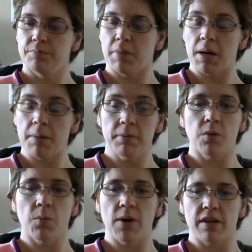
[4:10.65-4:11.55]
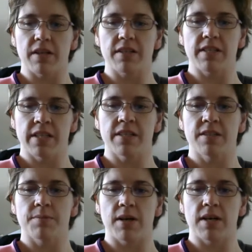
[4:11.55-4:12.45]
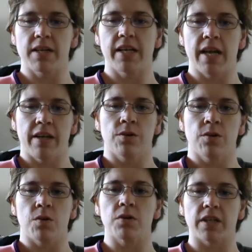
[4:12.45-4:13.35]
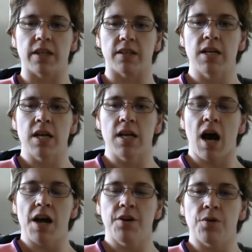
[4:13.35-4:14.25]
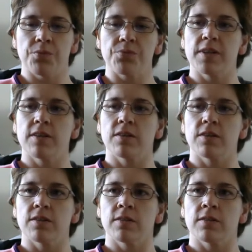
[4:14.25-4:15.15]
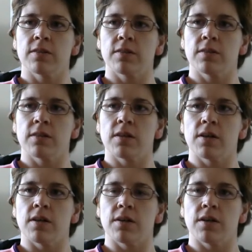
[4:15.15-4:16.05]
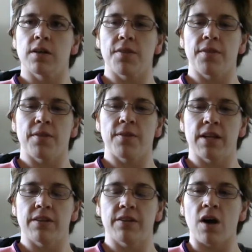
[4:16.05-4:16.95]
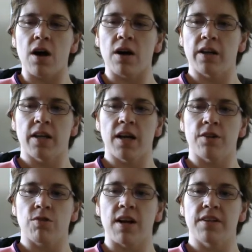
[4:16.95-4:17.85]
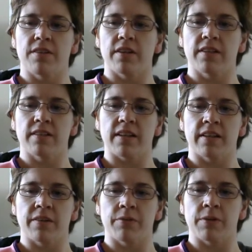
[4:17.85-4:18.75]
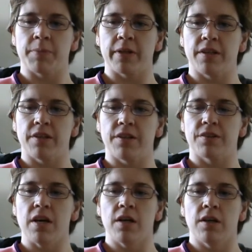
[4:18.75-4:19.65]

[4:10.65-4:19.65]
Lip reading: Public awareness is my end goal here. I don't feel that talking at transit executive committees